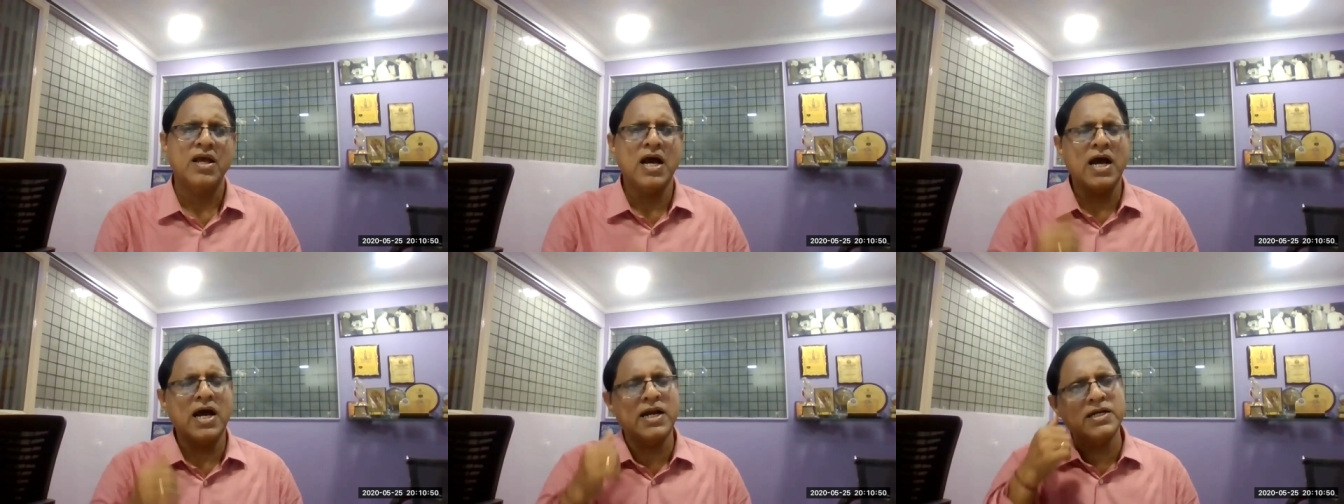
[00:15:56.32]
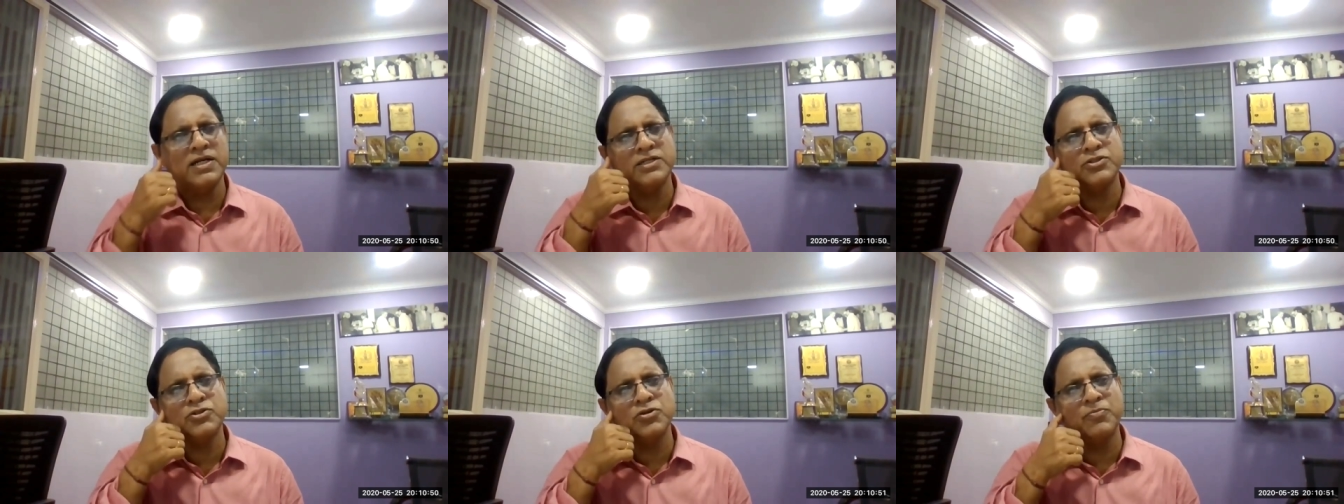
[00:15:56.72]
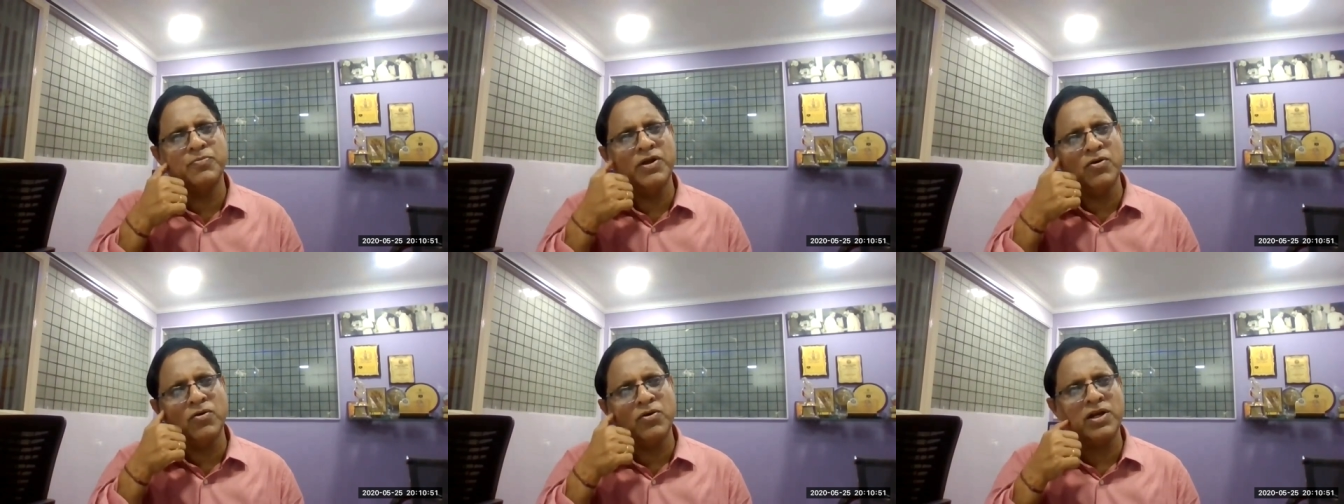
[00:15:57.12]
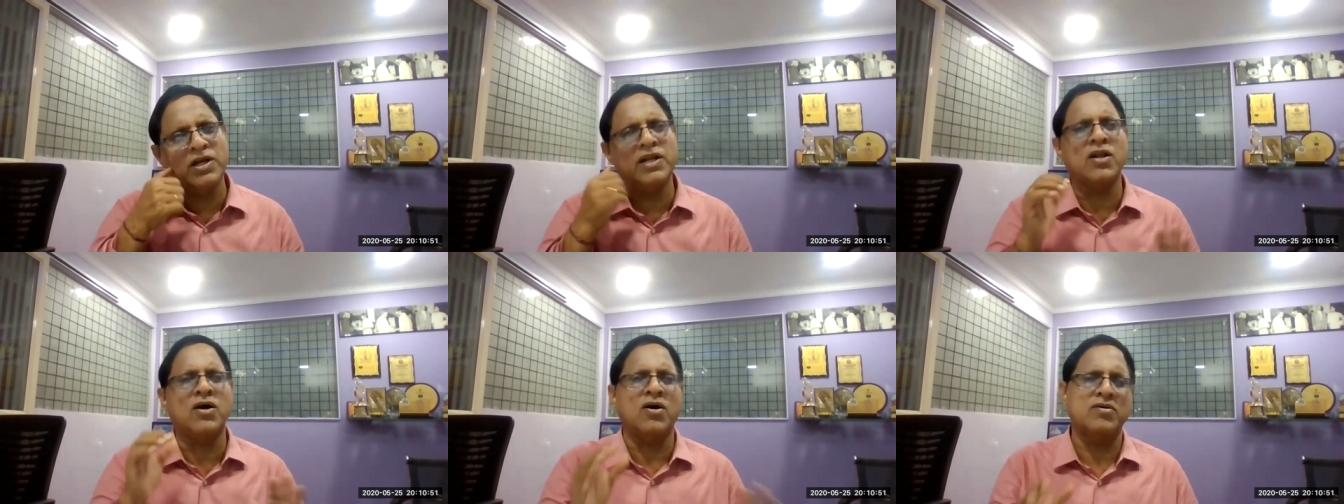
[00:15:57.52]
and it should be
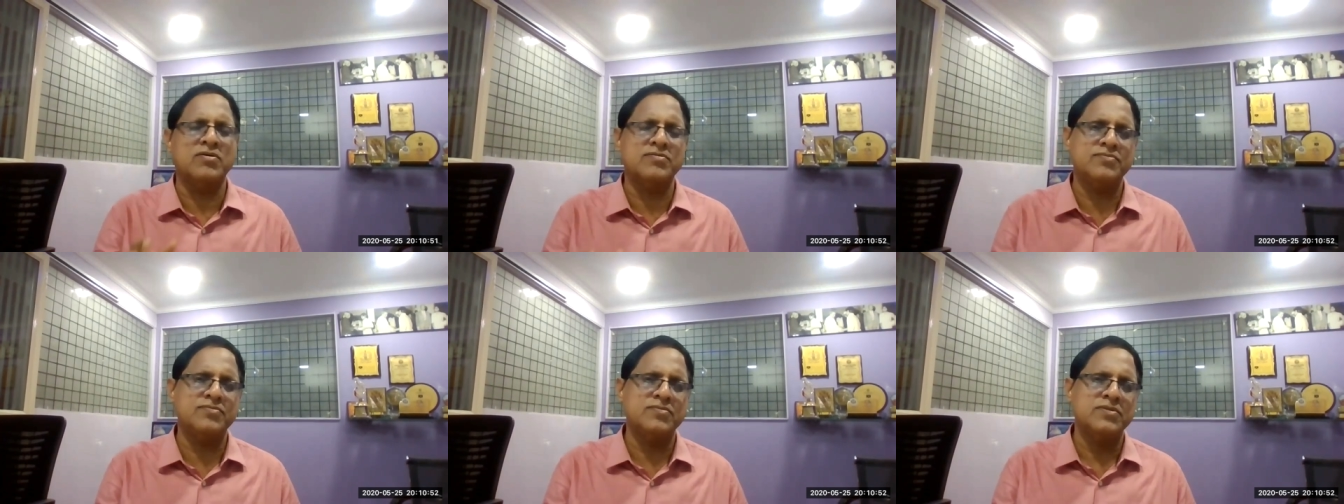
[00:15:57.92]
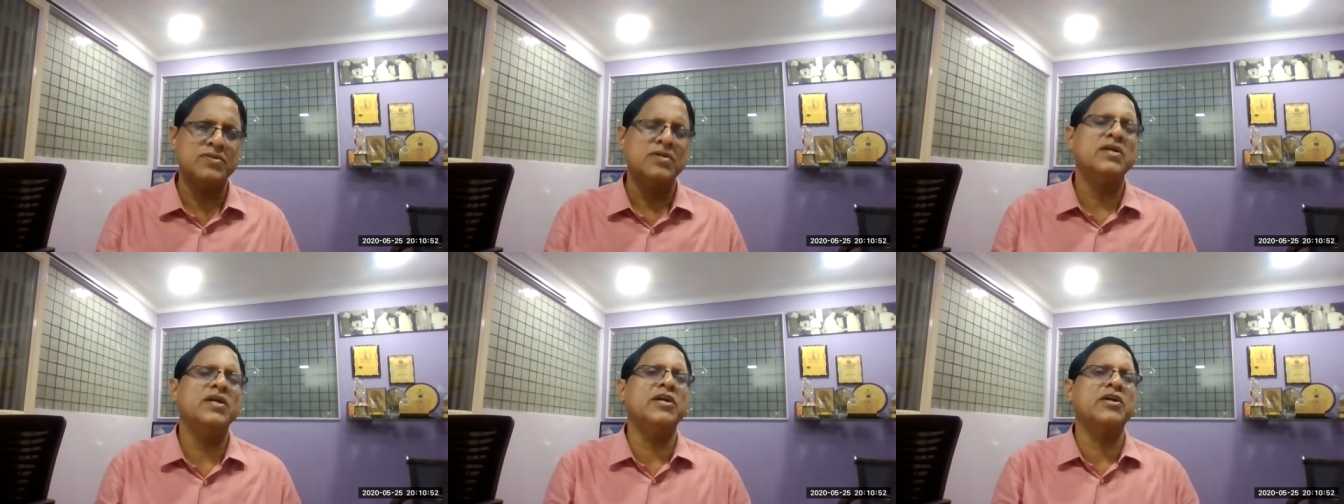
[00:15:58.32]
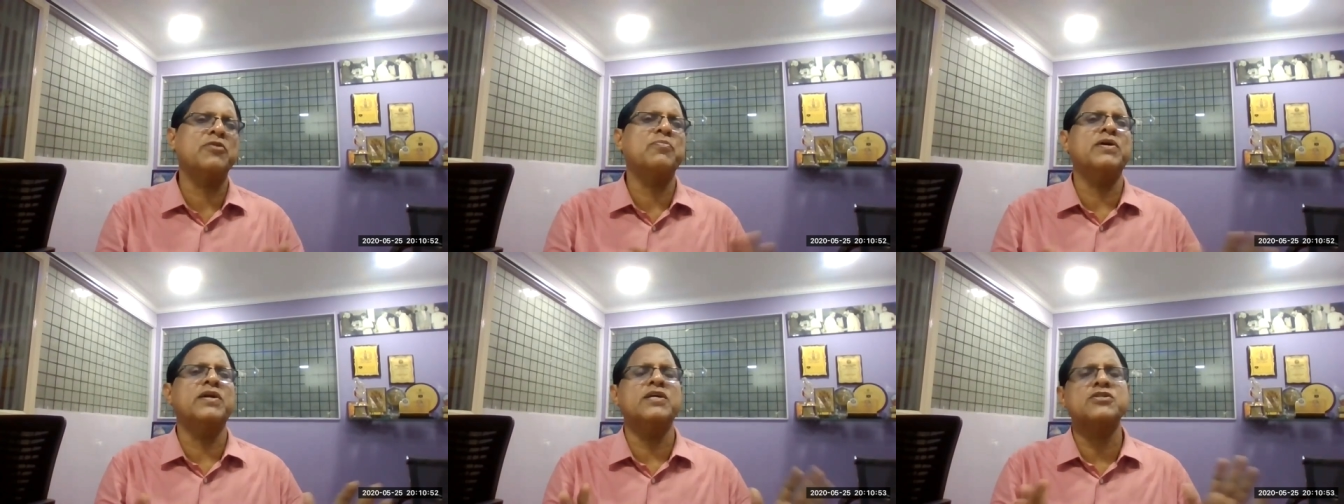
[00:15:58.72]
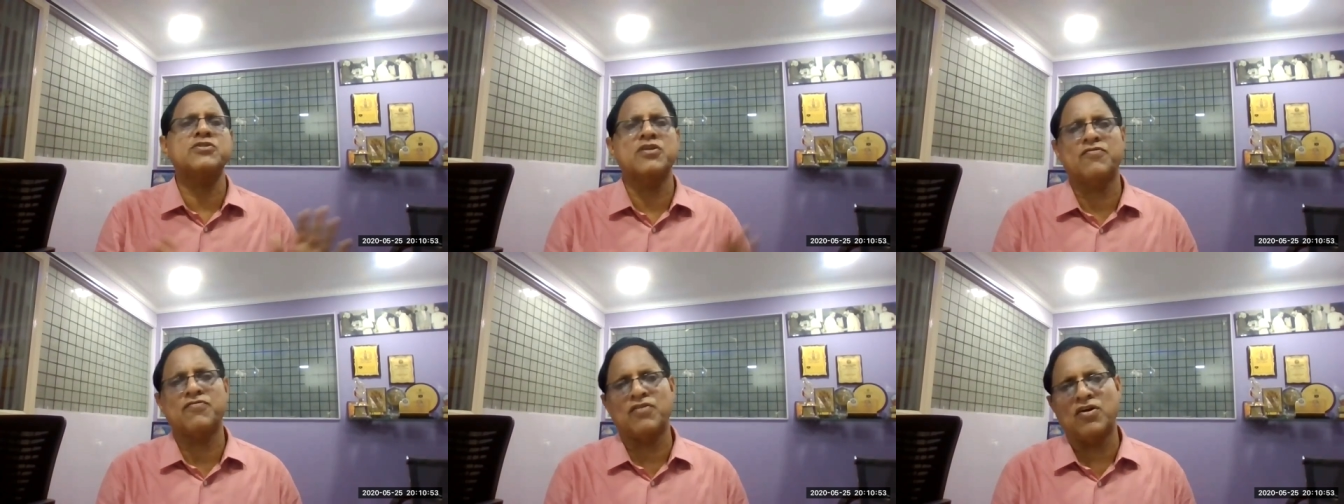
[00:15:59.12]
only law,
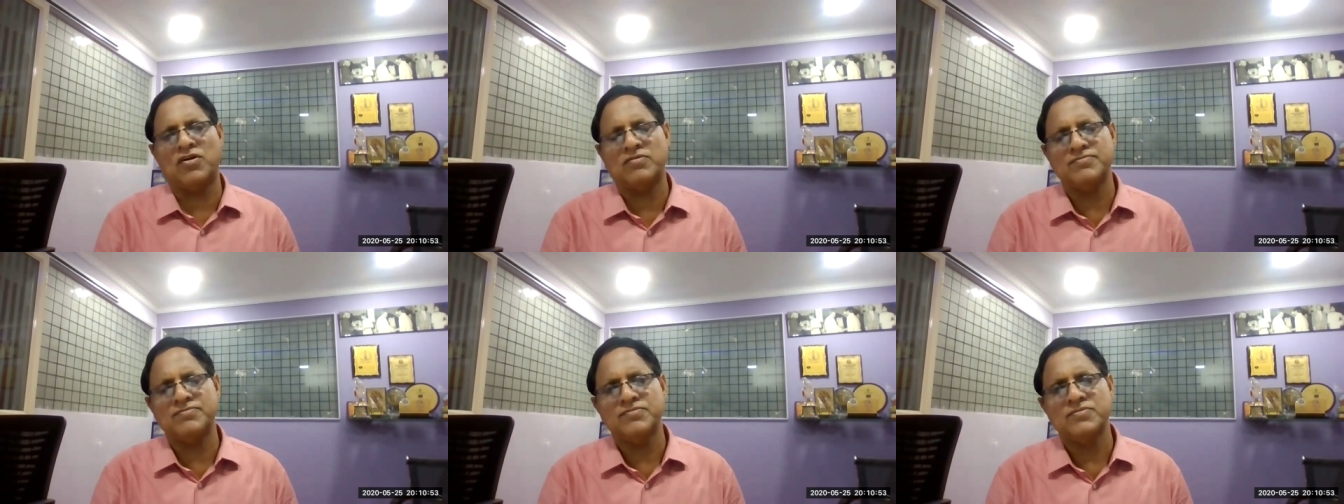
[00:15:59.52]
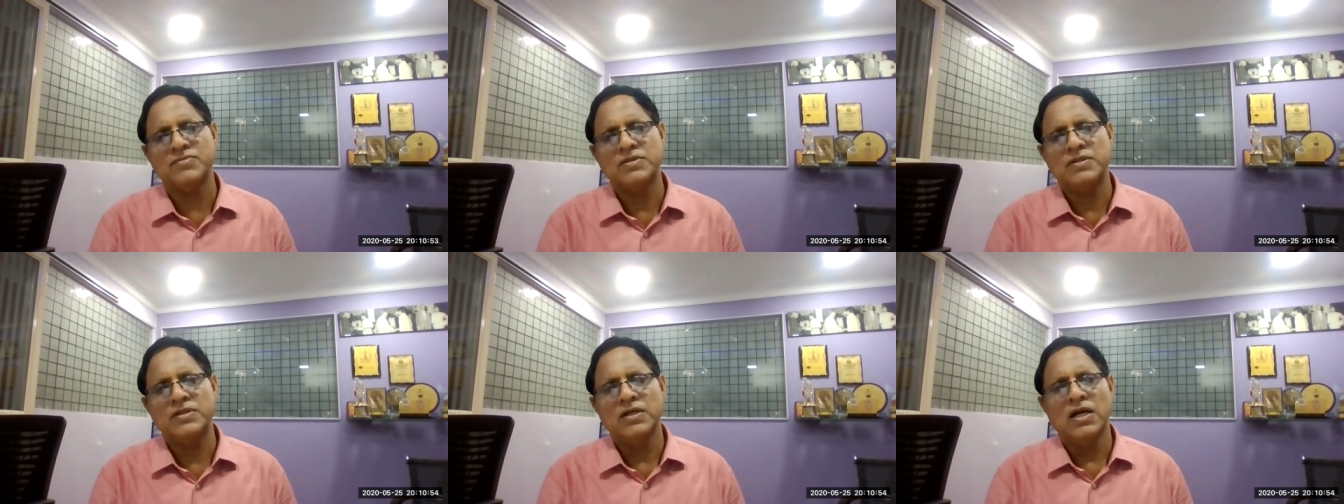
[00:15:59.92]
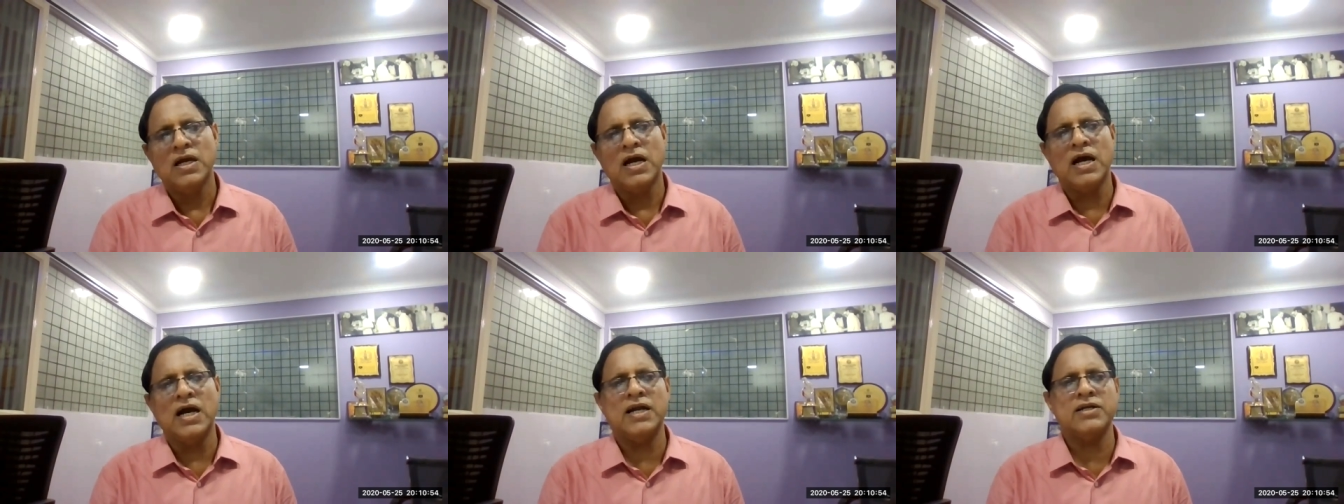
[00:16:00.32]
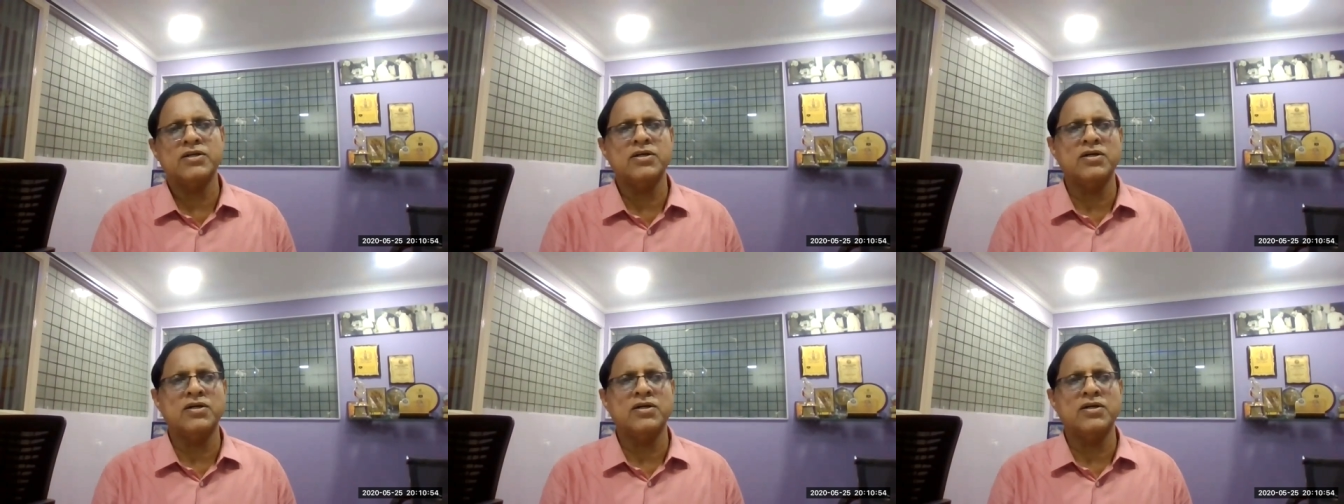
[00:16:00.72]
interpretation of law. And